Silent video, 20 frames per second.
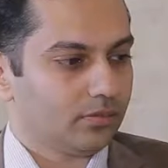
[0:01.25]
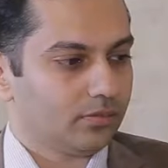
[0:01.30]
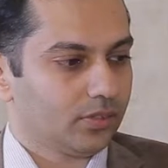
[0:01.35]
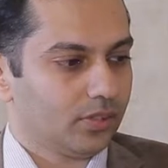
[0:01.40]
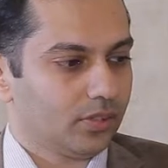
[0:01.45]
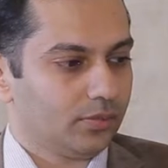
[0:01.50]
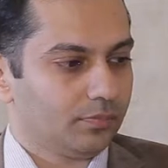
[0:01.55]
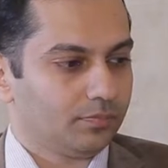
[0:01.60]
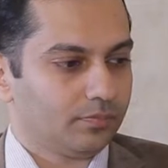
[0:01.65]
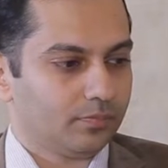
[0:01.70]

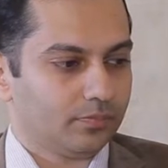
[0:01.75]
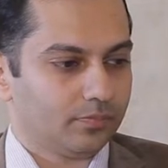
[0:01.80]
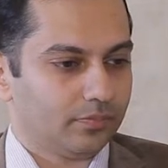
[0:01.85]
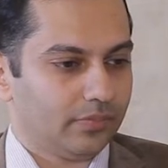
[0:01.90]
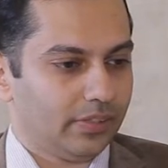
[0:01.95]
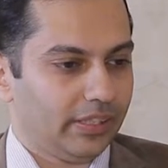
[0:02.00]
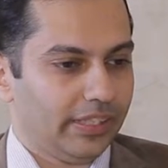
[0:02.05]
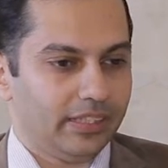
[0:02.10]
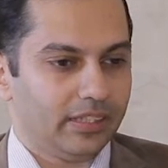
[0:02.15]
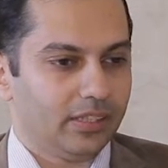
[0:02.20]

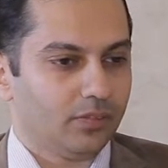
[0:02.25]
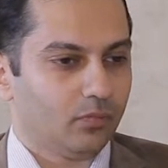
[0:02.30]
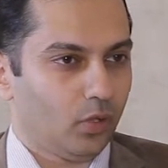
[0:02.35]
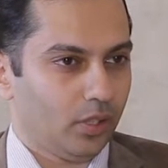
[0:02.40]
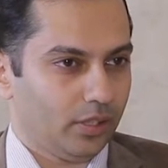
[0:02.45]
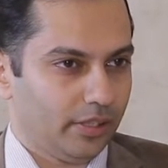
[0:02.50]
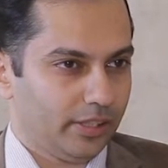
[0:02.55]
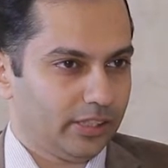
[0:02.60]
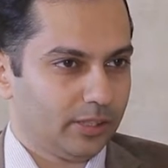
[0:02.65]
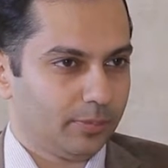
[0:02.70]
A, the
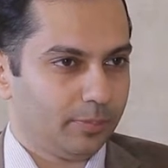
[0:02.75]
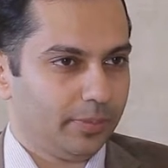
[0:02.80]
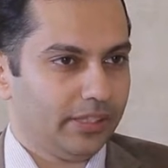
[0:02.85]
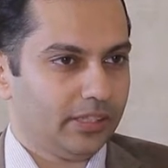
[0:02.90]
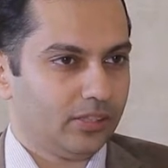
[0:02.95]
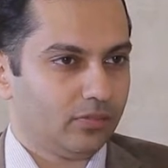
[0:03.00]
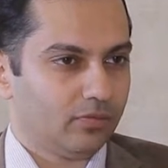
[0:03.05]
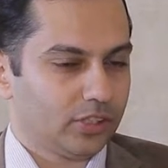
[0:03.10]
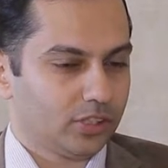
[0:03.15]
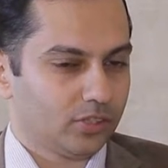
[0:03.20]
wallets
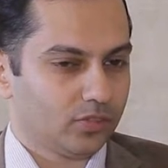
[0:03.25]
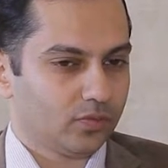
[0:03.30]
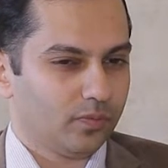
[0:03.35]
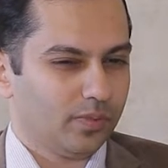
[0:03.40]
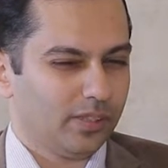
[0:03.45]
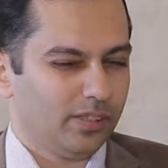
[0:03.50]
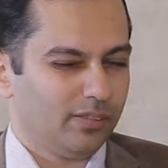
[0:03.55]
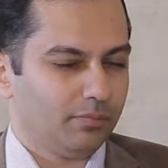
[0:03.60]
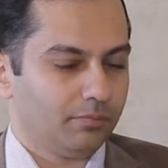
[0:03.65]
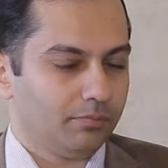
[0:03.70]
piece, which
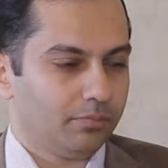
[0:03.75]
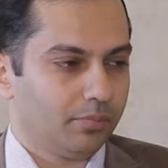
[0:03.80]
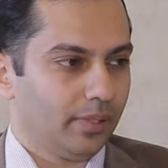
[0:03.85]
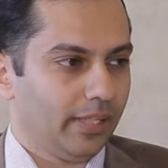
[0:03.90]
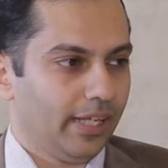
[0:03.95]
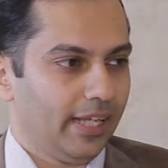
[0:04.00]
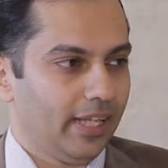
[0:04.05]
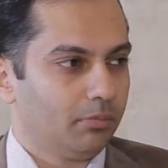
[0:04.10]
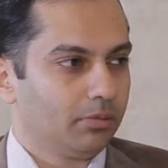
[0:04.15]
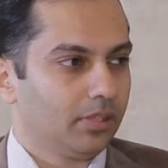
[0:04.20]
will
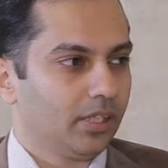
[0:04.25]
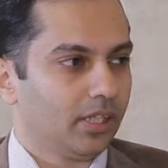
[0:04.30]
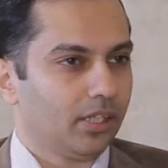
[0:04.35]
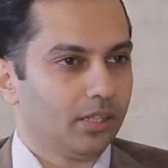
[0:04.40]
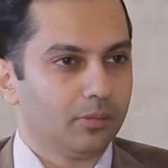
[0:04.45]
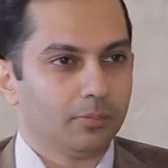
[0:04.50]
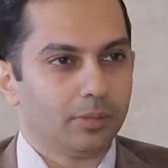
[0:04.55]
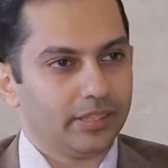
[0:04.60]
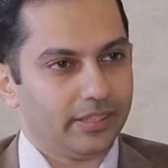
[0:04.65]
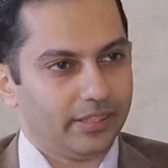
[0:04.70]
help the
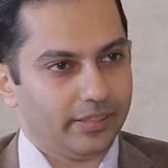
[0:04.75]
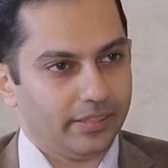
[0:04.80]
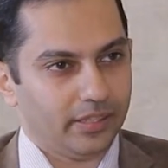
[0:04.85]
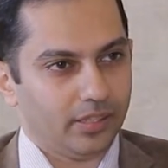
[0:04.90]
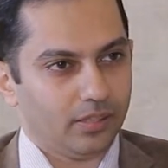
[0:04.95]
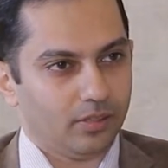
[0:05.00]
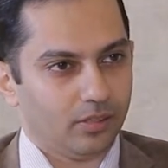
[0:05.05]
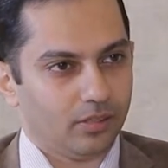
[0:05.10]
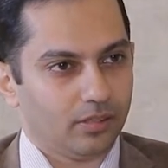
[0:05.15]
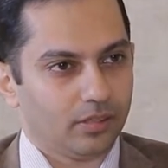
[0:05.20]
urban
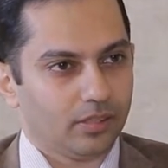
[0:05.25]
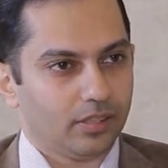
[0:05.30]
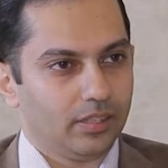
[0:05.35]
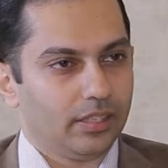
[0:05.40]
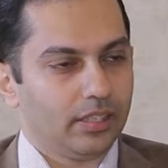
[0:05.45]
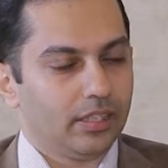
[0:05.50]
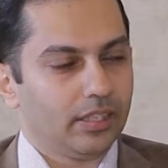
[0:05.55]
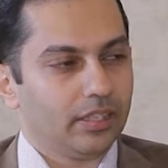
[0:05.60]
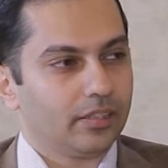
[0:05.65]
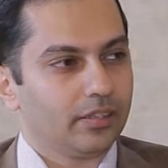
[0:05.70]
India a lot.
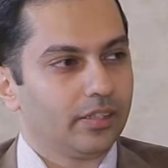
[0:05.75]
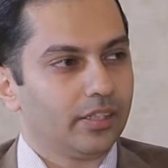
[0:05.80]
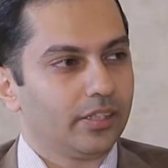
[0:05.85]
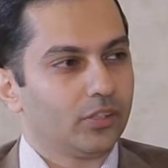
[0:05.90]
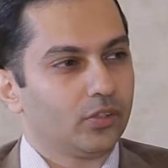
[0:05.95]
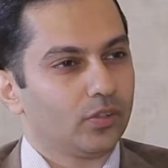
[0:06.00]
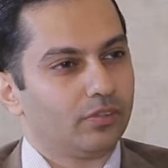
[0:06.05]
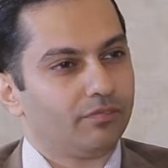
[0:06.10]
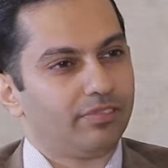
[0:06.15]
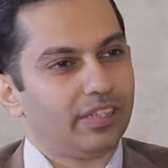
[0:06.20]
The
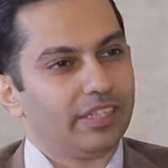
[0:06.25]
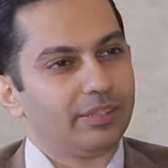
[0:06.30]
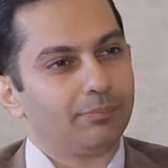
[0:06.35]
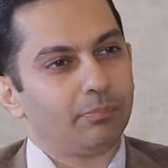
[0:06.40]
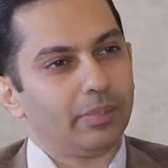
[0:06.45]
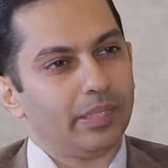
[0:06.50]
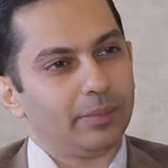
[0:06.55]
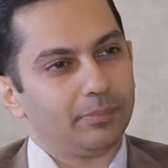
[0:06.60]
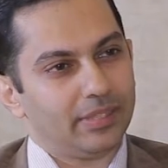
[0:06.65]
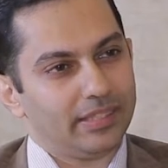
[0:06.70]

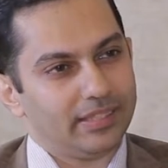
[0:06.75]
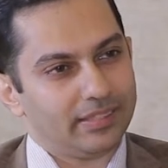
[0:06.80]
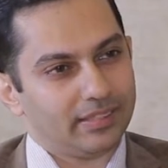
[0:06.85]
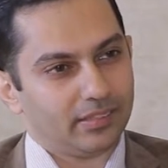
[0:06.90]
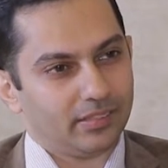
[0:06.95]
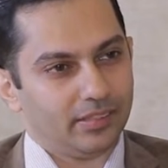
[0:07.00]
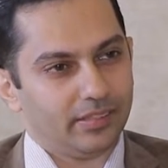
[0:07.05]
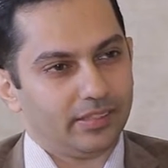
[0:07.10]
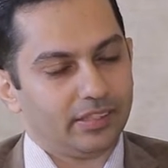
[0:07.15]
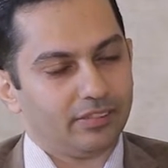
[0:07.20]
unified
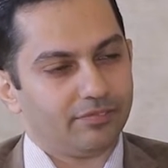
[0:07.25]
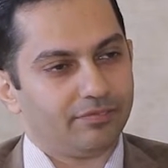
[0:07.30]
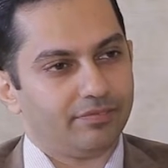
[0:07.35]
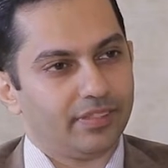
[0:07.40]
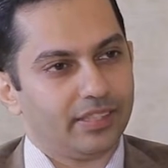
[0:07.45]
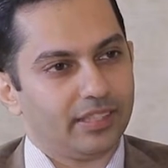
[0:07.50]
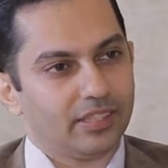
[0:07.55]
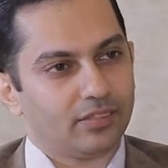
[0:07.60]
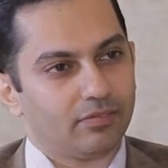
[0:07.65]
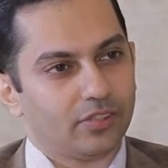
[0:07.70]
payments
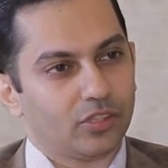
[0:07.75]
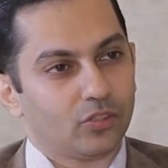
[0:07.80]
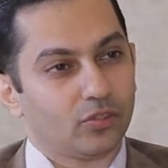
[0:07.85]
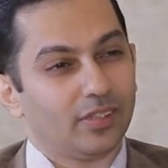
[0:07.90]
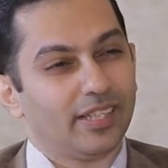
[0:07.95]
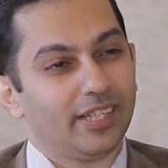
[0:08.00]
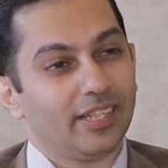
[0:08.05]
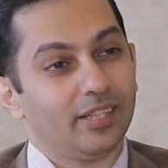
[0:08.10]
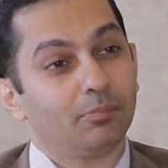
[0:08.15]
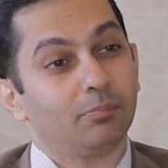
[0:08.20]
interface, which
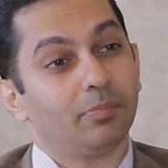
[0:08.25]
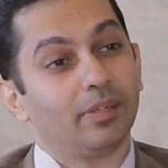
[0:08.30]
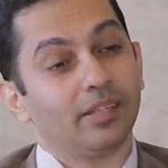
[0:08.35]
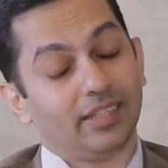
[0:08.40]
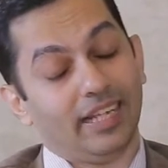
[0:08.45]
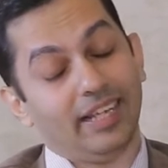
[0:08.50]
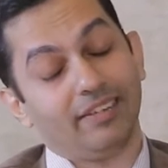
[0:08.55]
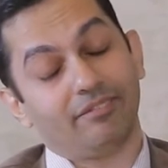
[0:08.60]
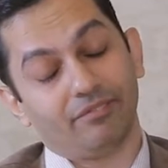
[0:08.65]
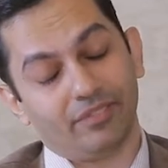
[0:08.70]
will help
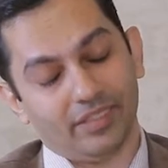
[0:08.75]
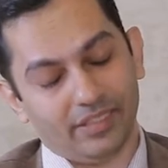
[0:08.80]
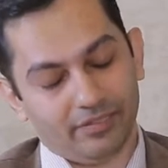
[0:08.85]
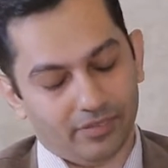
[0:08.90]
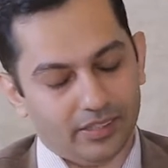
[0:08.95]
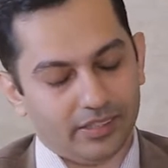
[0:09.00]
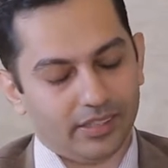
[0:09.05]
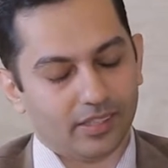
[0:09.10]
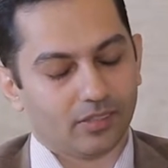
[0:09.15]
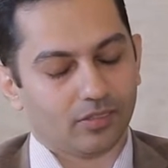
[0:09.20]

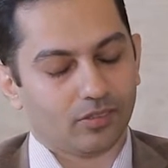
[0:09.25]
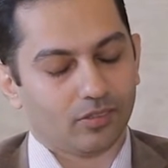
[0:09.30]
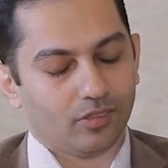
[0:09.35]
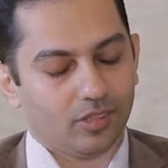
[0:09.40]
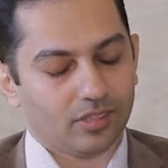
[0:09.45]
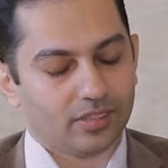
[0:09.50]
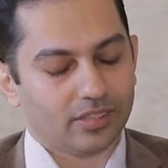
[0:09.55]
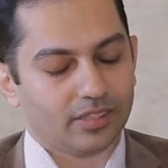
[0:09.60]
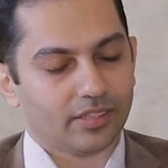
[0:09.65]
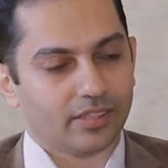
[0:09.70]
everyone
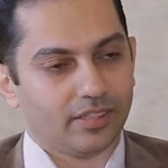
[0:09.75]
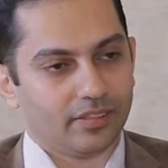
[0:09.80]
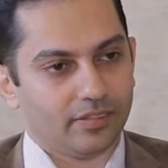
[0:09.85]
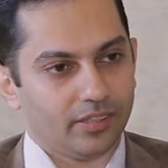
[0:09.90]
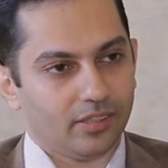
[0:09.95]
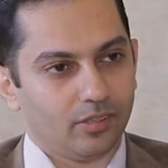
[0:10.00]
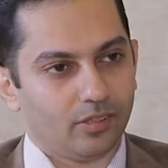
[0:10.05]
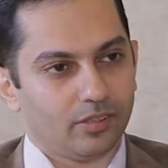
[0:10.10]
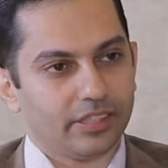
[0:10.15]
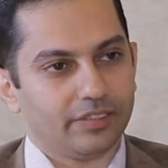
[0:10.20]
across the
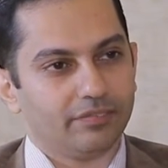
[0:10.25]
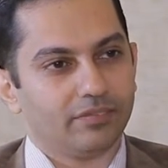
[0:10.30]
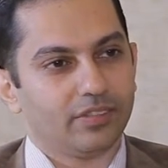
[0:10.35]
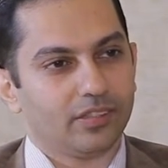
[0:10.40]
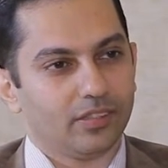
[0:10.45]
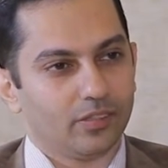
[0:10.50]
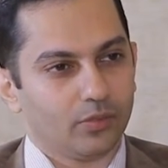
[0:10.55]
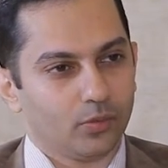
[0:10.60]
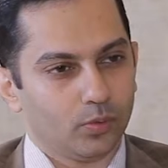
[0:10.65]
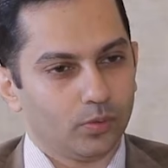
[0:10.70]
country a lot,
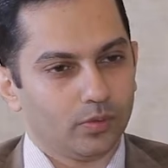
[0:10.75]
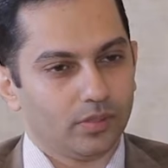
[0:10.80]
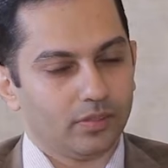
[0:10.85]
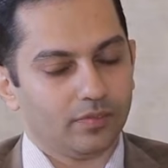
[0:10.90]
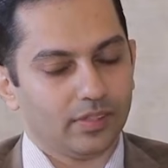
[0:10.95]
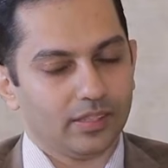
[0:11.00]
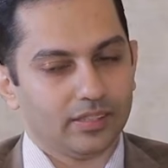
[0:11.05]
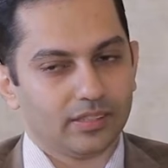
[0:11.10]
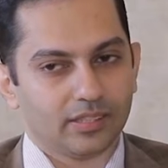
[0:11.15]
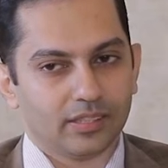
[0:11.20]
even the
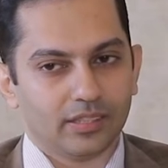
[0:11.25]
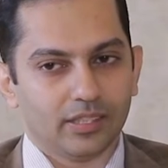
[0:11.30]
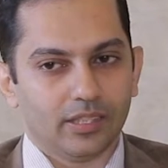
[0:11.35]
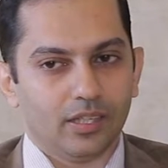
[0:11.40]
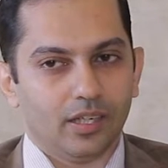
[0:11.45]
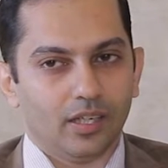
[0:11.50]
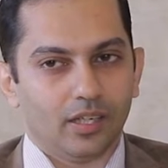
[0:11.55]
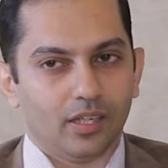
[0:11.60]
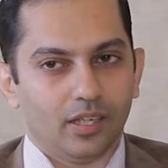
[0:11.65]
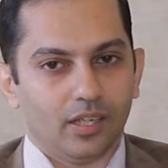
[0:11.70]
rural ones,
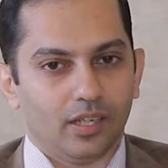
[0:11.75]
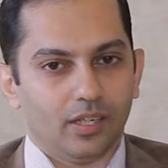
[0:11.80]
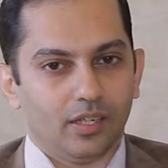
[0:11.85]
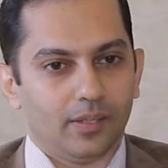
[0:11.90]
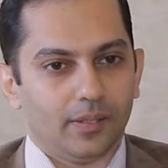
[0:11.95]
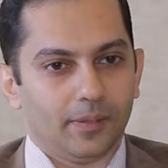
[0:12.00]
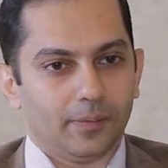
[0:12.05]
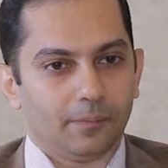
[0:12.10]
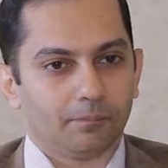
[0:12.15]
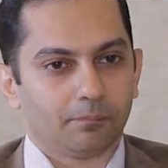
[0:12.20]

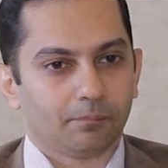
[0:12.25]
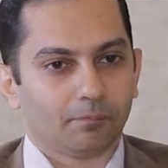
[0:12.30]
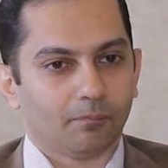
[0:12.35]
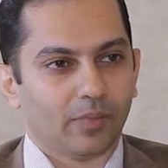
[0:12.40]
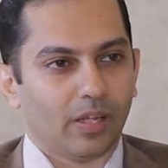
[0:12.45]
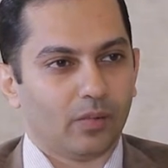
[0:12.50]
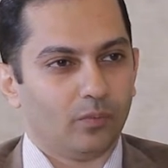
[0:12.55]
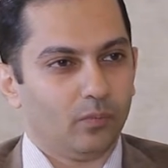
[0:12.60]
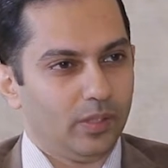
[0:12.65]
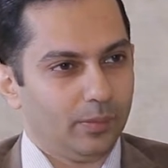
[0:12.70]

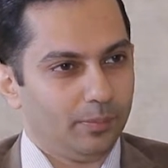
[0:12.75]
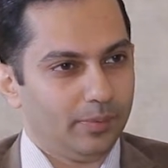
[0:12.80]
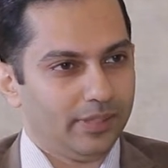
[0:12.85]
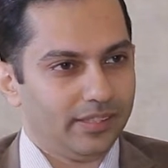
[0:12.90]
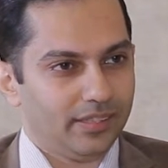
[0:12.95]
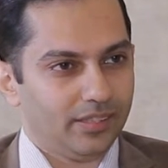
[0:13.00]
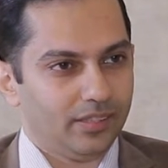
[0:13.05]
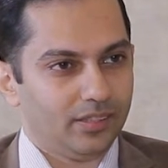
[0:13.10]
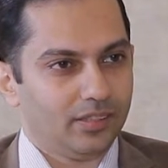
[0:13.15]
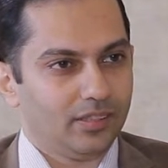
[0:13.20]
will be
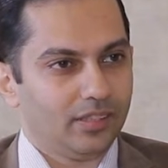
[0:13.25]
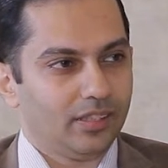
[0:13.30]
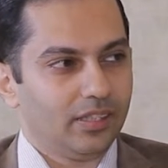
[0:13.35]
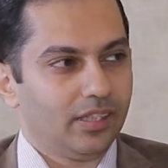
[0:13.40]
there.